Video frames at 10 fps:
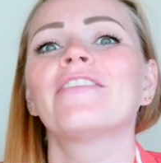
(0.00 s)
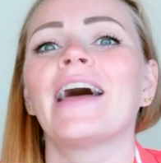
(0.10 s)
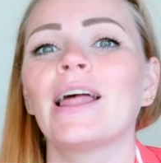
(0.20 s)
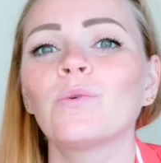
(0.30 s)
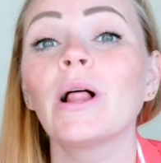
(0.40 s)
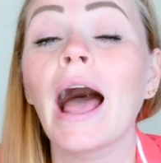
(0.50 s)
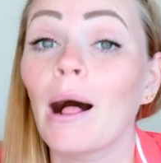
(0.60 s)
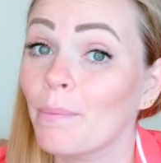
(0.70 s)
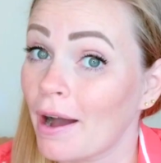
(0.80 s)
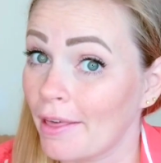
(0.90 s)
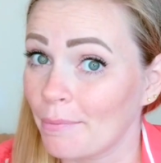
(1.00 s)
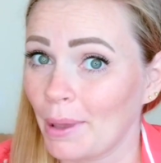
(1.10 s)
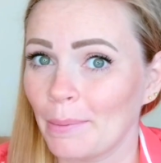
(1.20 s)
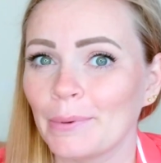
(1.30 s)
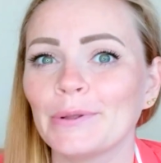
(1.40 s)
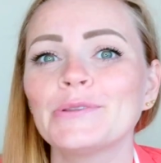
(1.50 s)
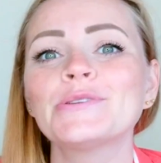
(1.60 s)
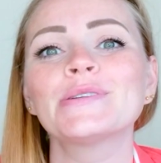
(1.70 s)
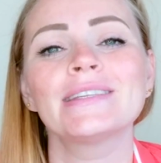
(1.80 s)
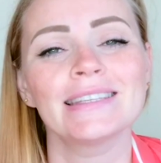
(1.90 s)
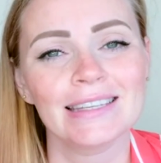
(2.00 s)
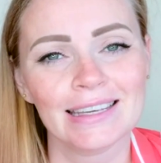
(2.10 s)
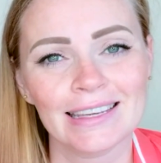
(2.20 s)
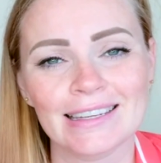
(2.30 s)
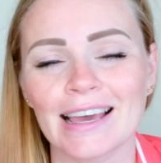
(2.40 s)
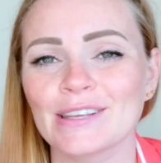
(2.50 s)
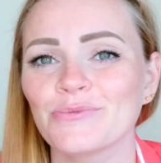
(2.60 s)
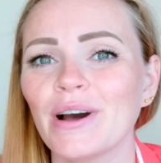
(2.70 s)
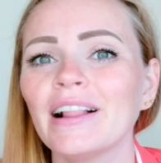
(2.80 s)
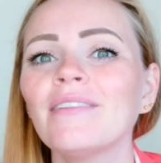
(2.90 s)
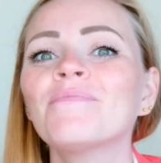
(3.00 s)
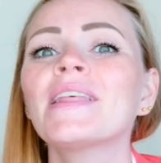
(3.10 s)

That will help other people to see it as well,